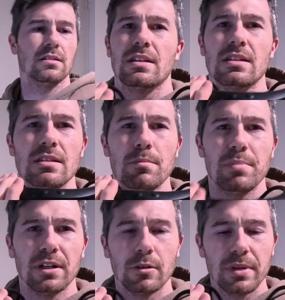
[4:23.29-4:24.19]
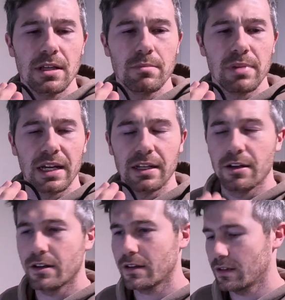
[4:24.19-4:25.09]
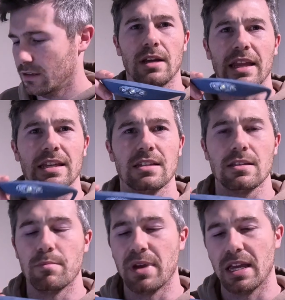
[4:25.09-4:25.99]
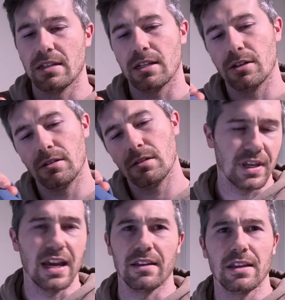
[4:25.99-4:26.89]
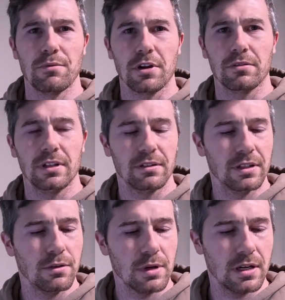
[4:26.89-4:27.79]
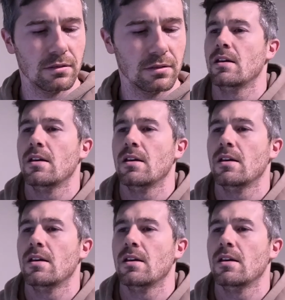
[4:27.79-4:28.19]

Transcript: This is the Bilby by Nog, and this is the Bandicoot. Yeah, they work really, really well.